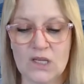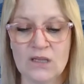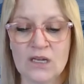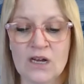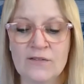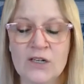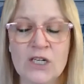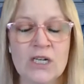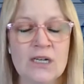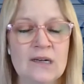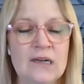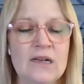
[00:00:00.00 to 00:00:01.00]
The
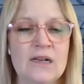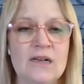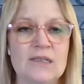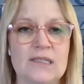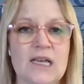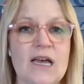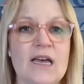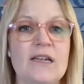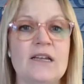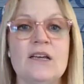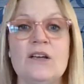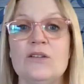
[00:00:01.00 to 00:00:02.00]
governor
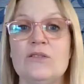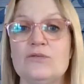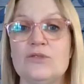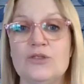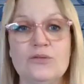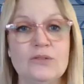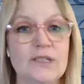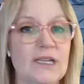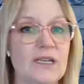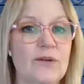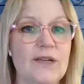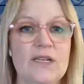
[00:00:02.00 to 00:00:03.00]
said,
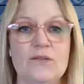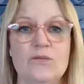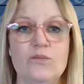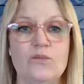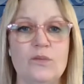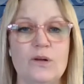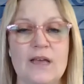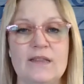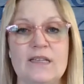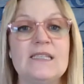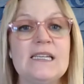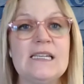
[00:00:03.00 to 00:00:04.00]
truly, and
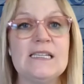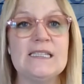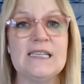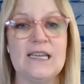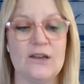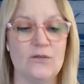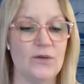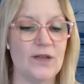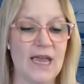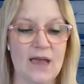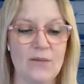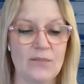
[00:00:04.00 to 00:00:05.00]
the CDC, we
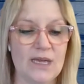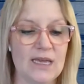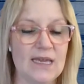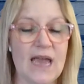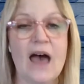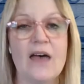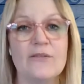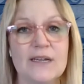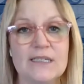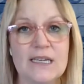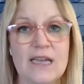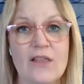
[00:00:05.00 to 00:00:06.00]
can't be
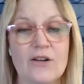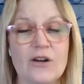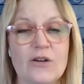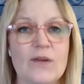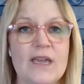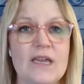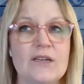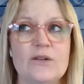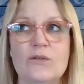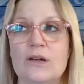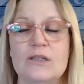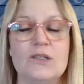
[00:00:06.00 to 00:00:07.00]
gathering together.
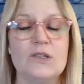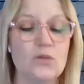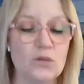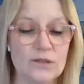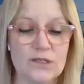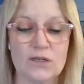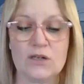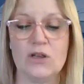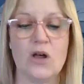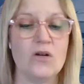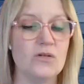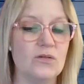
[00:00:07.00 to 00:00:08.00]
Schools are
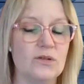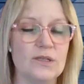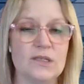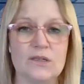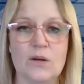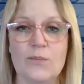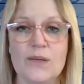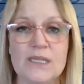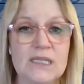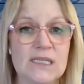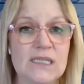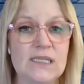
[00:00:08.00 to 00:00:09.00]
closed.
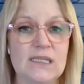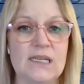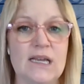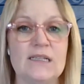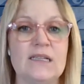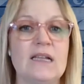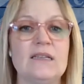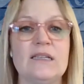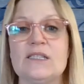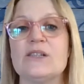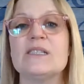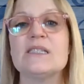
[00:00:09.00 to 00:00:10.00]
Businesses,
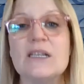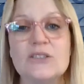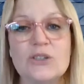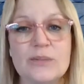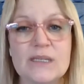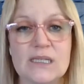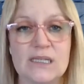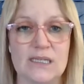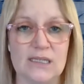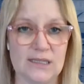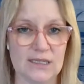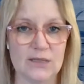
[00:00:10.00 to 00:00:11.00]
unless they're essential
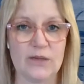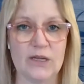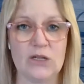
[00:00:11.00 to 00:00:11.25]
businesses, need to be